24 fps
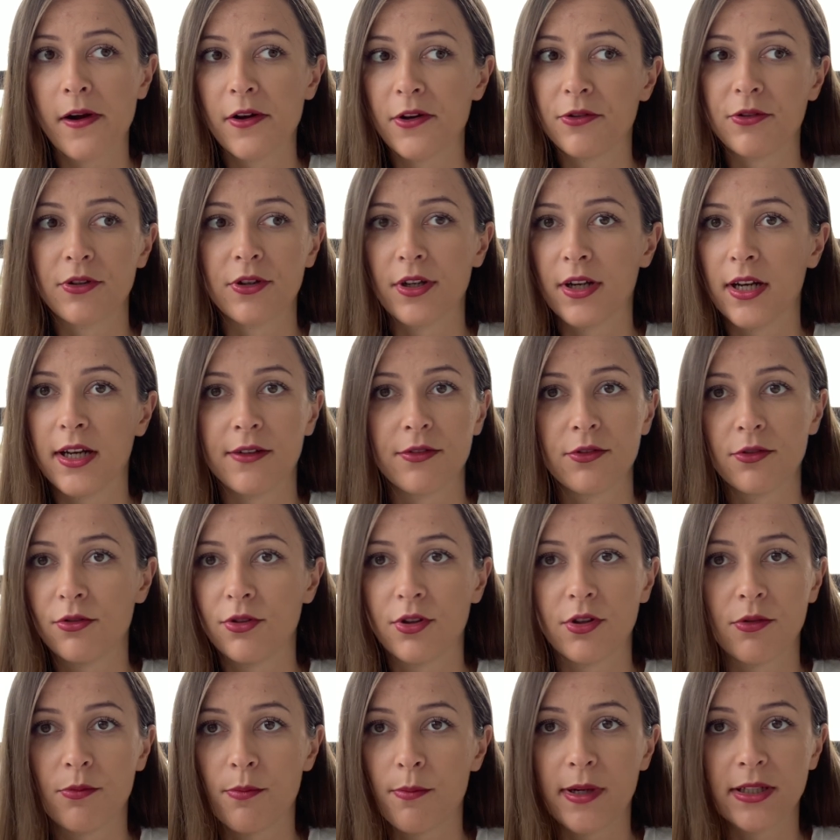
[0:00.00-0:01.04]
You don't have to
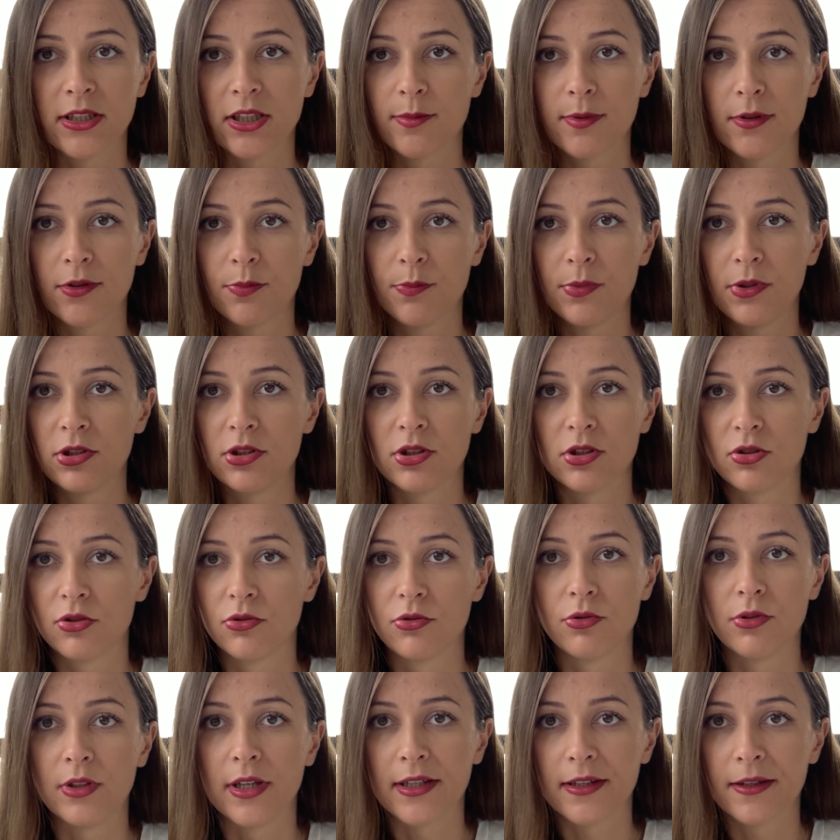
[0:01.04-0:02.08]
know much about Pinterest to
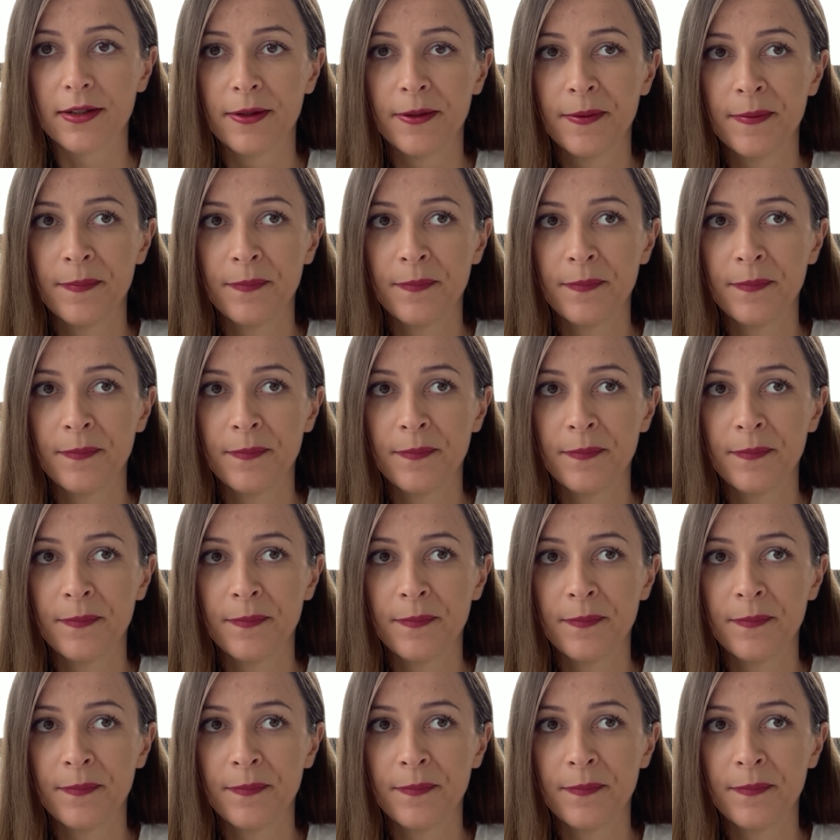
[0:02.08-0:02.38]
do that.